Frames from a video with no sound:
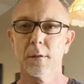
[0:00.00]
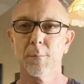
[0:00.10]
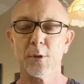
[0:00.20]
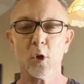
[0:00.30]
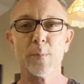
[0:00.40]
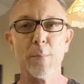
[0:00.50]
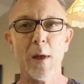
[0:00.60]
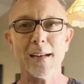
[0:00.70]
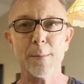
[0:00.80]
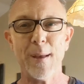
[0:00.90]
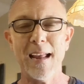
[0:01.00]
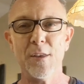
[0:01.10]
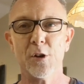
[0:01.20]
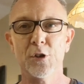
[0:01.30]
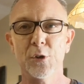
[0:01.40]
But those people had to pay
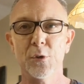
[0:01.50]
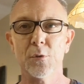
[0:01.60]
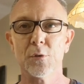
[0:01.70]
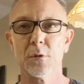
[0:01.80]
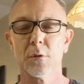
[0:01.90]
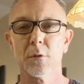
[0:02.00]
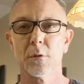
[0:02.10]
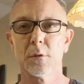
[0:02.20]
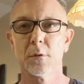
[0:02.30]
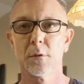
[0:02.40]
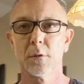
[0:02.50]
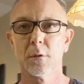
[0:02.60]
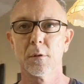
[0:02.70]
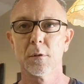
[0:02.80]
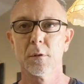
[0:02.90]
their dues.
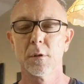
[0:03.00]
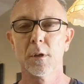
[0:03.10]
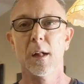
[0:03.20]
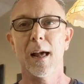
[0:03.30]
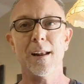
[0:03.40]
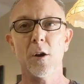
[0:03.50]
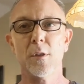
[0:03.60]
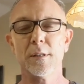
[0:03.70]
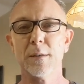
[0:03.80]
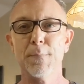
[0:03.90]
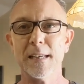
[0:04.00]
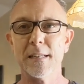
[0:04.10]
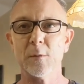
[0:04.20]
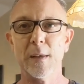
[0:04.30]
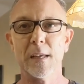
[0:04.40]
I know this in
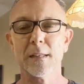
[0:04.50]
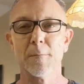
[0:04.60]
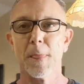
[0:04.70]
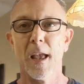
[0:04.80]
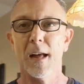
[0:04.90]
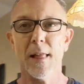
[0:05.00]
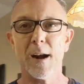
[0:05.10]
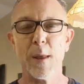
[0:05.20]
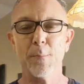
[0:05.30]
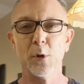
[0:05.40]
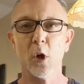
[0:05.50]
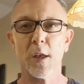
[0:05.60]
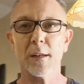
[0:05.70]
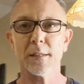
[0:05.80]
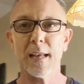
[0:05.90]
business because a lot of people
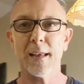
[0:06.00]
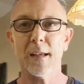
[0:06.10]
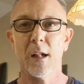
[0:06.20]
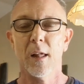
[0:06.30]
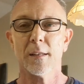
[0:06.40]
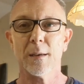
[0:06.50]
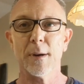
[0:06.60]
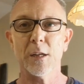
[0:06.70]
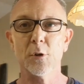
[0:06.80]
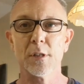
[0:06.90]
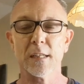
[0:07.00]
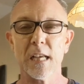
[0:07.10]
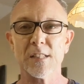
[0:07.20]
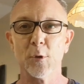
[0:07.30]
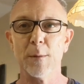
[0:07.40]
look at, say, somebody who's
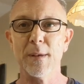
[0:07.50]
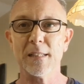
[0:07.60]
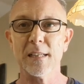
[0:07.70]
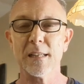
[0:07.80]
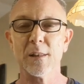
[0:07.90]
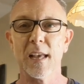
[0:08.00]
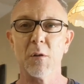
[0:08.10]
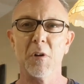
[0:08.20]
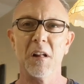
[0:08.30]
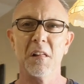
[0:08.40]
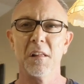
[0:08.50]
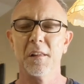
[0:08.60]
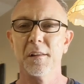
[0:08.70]
successful in business and think, well,